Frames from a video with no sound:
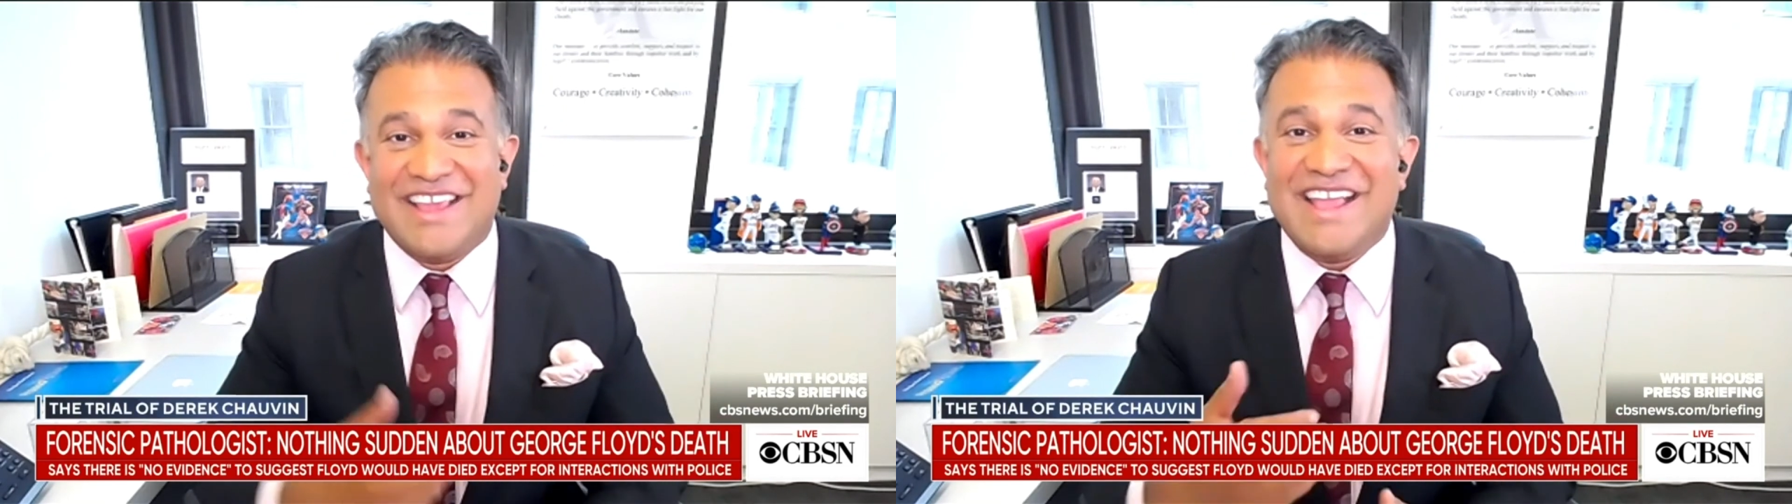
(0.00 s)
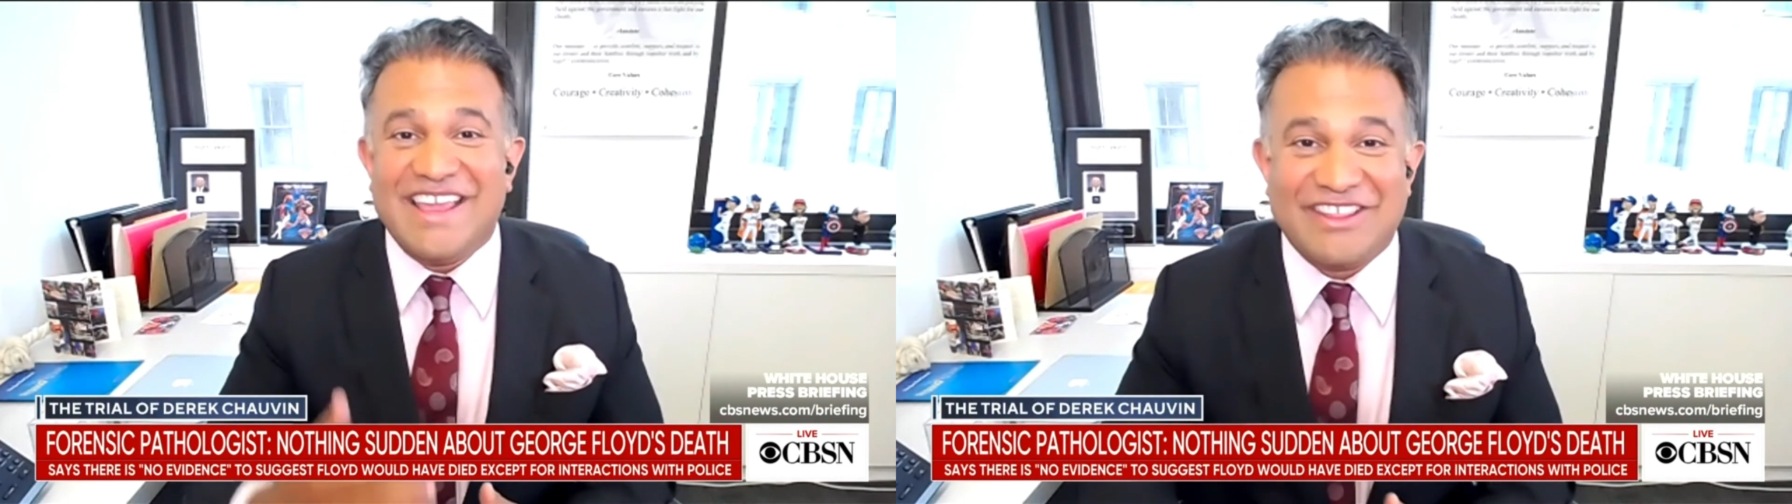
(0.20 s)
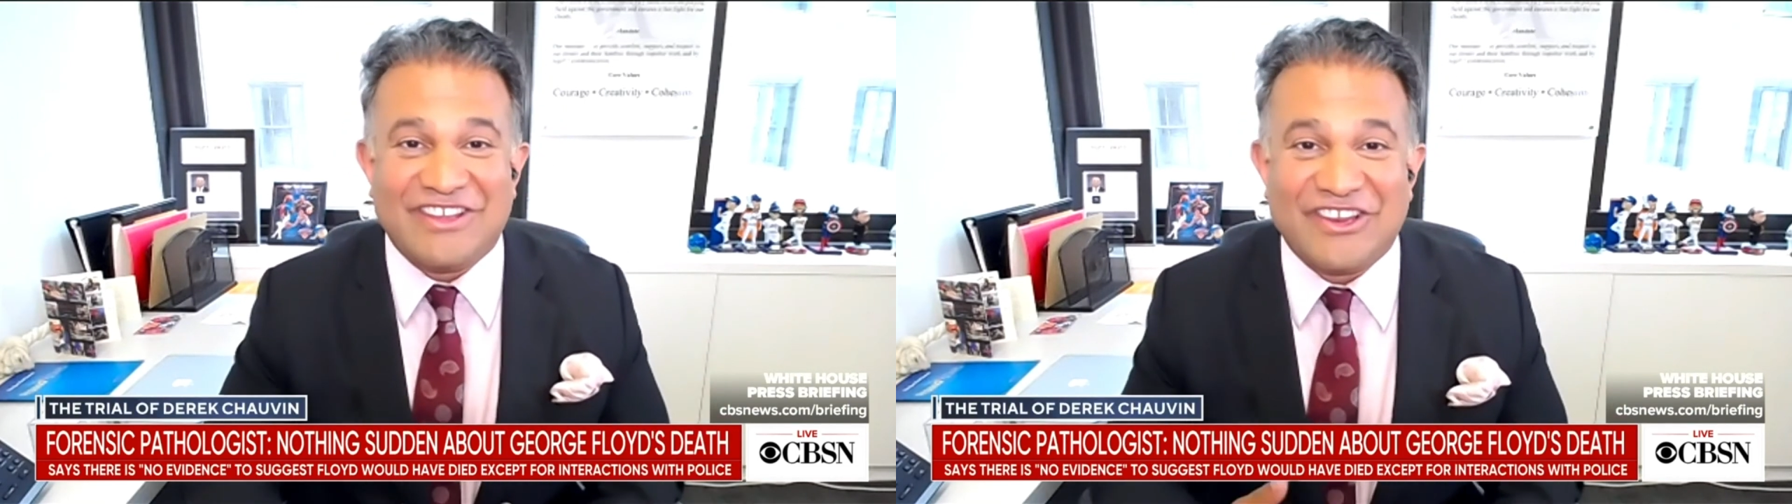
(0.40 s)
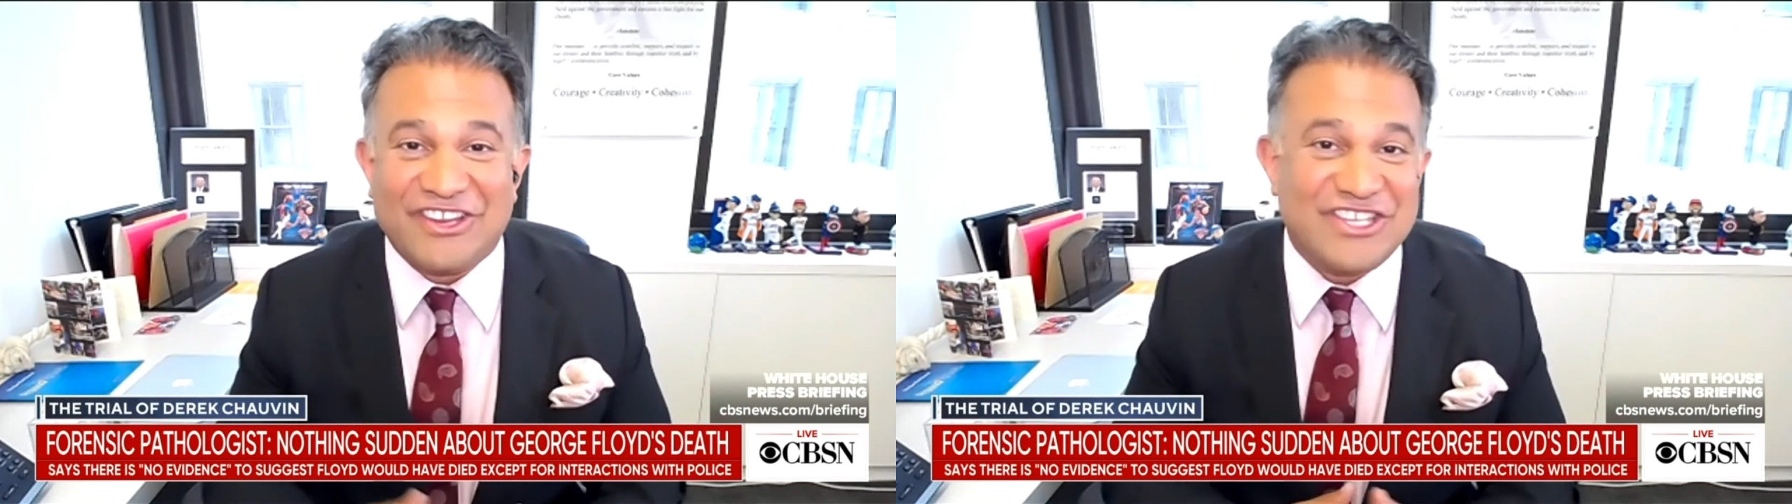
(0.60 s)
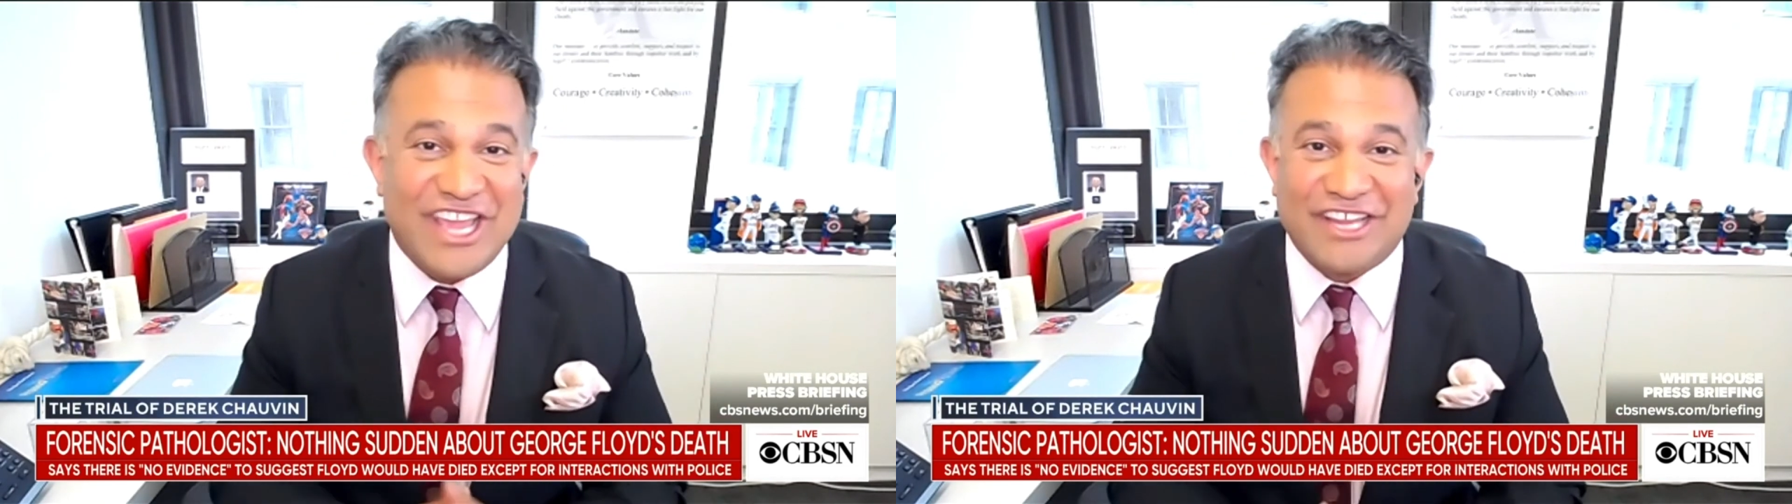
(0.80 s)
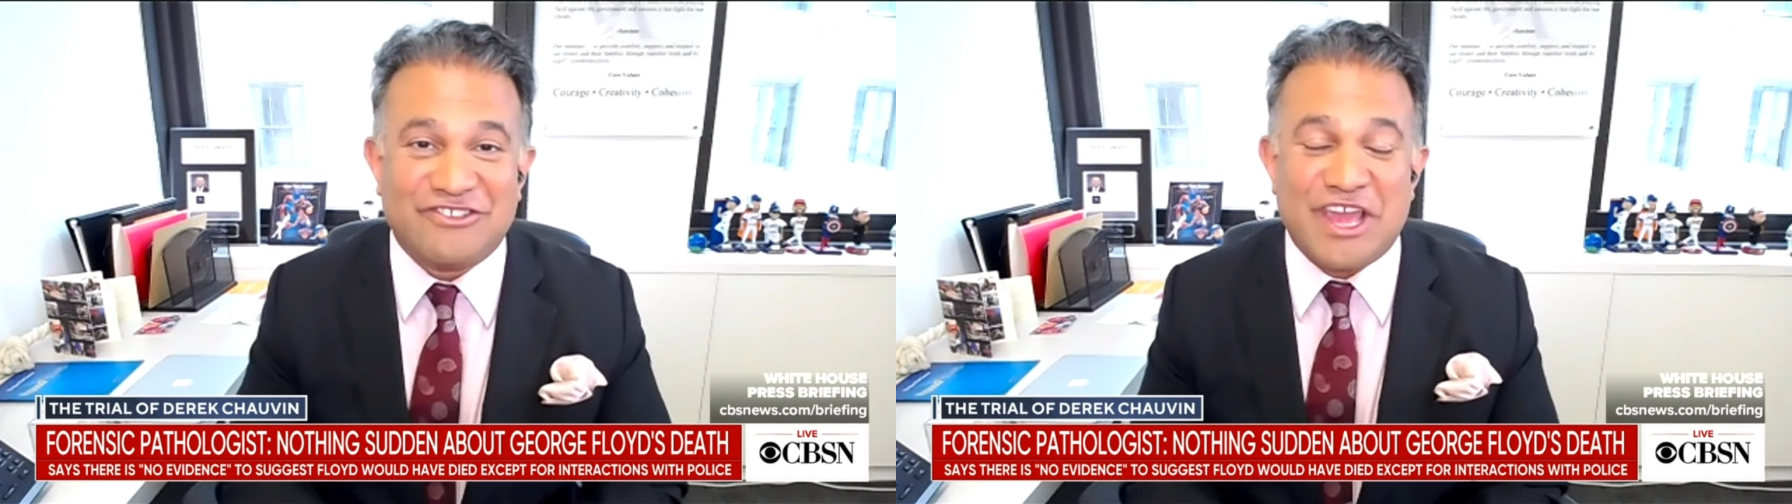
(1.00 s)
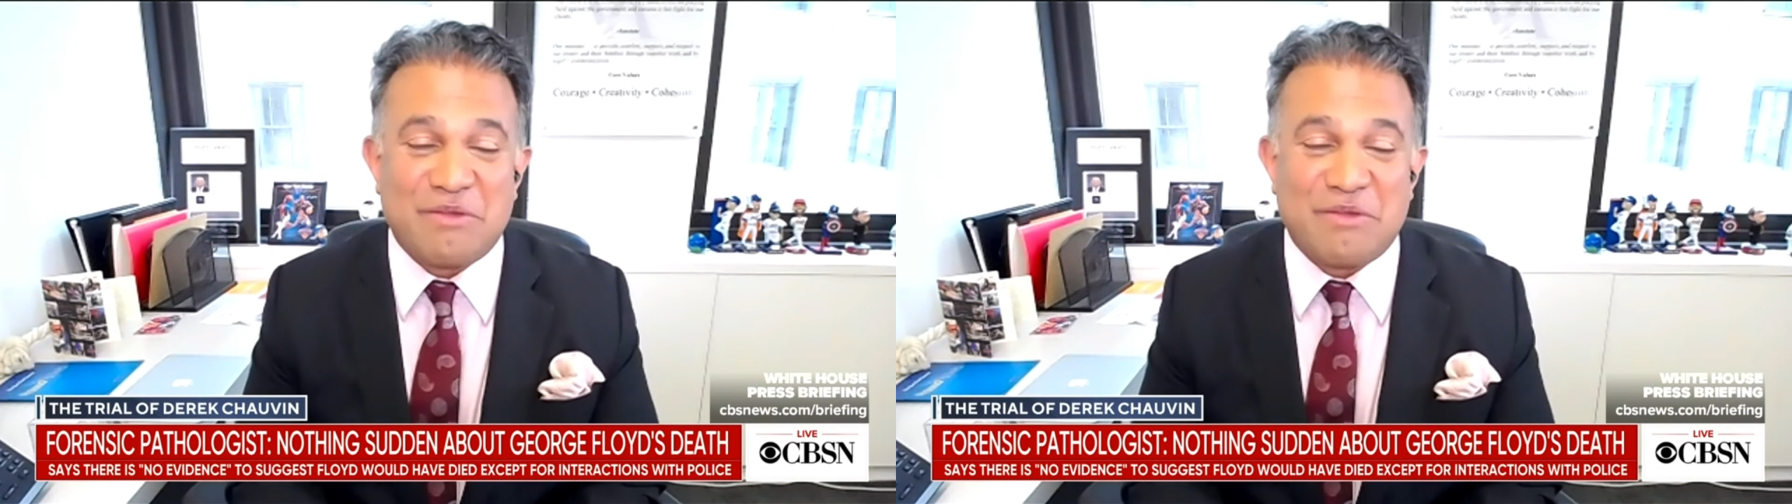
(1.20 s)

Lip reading: It isn't going to change that